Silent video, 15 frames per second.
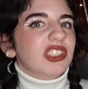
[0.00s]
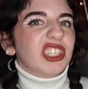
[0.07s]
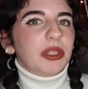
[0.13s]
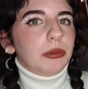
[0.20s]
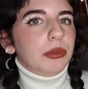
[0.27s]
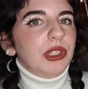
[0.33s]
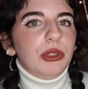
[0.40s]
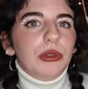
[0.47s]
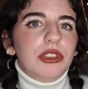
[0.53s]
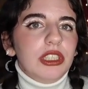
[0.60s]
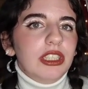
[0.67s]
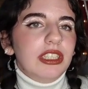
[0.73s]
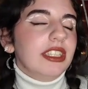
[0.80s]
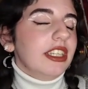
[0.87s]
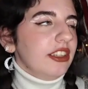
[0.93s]
like, beauty
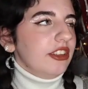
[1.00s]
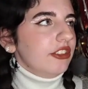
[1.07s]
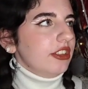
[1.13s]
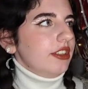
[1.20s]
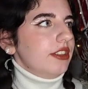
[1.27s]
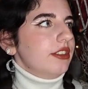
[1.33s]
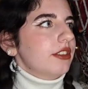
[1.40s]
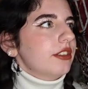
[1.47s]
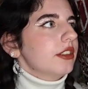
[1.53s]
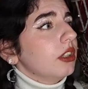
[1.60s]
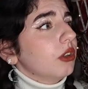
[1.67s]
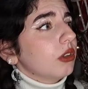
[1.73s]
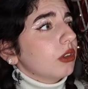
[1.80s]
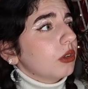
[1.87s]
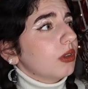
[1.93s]
niches. You
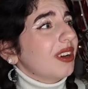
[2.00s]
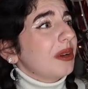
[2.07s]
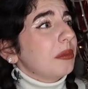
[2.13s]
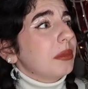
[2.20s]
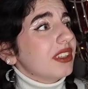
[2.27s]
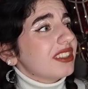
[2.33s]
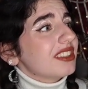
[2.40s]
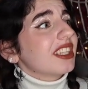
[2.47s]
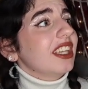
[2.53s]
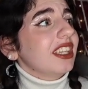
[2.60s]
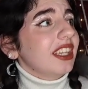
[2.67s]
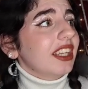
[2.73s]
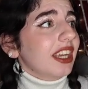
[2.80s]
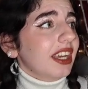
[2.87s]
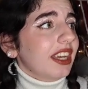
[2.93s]
got quite a bit of
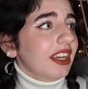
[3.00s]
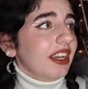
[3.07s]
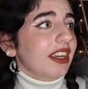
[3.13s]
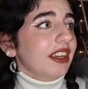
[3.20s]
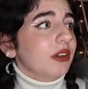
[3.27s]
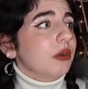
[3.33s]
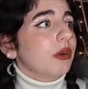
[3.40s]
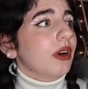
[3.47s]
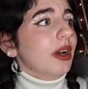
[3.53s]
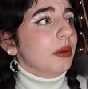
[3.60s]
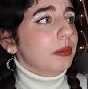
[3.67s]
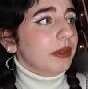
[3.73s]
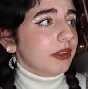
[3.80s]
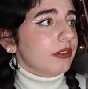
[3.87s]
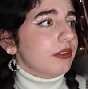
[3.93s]
skincare, quite a
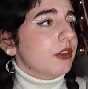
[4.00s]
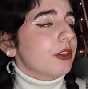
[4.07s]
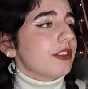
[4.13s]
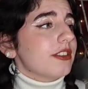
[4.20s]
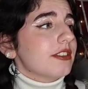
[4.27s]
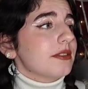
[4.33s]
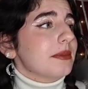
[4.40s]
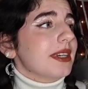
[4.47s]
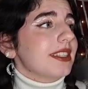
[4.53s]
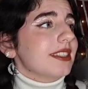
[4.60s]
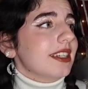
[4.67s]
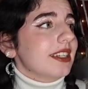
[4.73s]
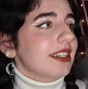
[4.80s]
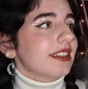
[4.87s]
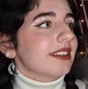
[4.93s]
bit of
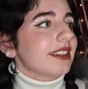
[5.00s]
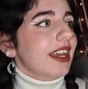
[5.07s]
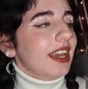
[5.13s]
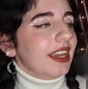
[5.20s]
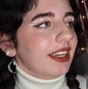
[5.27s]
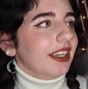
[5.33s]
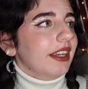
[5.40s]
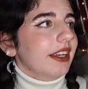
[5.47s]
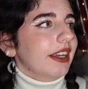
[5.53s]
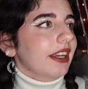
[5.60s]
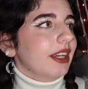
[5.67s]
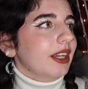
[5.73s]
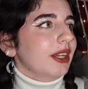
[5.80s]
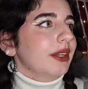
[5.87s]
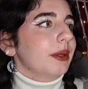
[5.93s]
cosmetics, hair
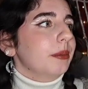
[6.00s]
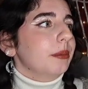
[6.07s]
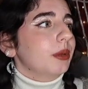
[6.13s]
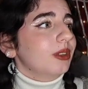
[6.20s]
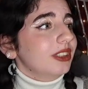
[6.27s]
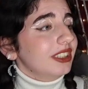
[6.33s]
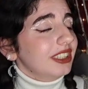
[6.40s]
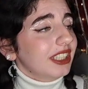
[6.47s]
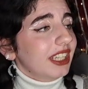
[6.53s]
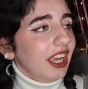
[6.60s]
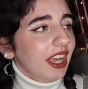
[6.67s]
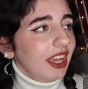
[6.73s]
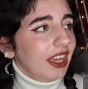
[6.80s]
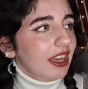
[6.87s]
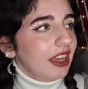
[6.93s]
care, body
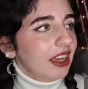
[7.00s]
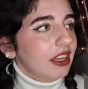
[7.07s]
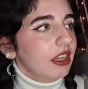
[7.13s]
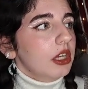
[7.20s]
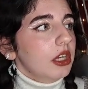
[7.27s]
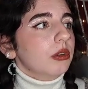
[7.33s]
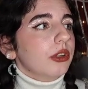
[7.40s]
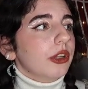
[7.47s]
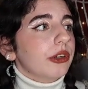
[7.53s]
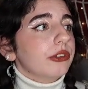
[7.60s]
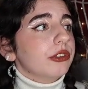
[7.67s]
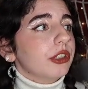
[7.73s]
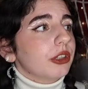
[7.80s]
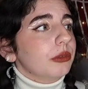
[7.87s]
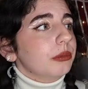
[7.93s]
care. Although,
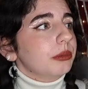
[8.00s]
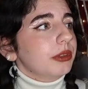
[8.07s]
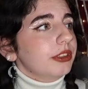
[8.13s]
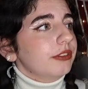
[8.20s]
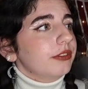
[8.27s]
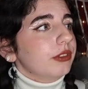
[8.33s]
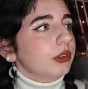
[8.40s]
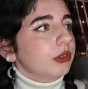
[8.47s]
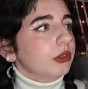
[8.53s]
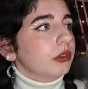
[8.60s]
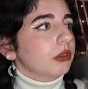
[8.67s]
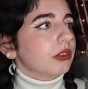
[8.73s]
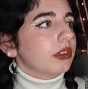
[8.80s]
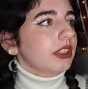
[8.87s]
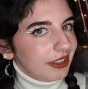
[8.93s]
don't be
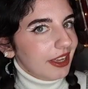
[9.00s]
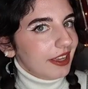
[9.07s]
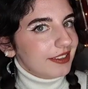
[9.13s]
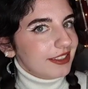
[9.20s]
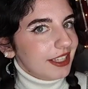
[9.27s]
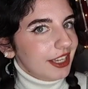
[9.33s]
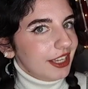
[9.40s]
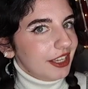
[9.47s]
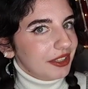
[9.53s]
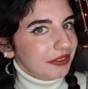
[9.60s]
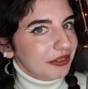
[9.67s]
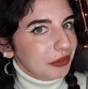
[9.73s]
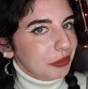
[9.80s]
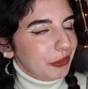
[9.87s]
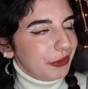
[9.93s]
fooled, Ian's here
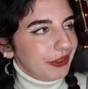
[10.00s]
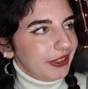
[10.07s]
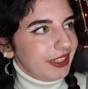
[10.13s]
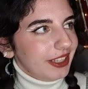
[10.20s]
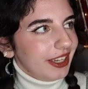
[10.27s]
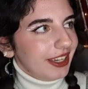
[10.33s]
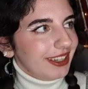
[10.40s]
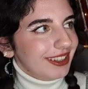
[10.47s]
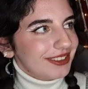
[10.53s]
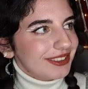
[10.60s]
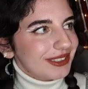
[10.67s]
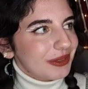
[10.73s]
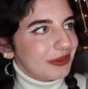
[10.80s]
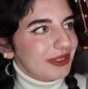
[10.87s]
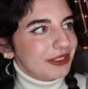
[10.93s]
for body care,
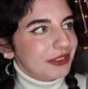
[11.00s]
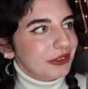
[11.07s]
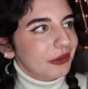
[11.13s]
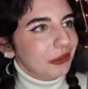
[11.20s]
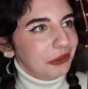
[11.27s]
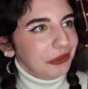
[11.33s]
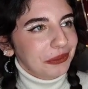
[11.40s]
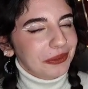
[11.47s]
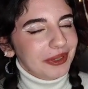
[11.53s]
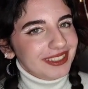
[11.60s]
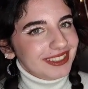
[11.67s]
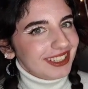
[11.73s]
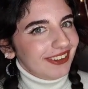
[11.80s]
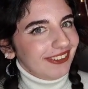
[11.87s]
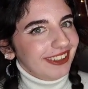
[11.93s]
so it's not all the way
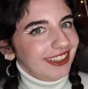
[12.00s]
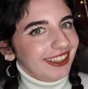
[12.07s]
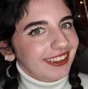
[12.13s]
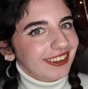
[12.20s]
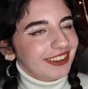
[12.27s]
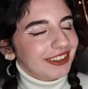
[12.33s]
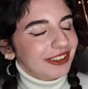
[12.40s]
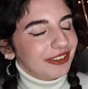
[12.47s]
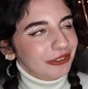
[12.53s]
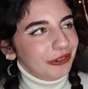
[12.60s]
down here like I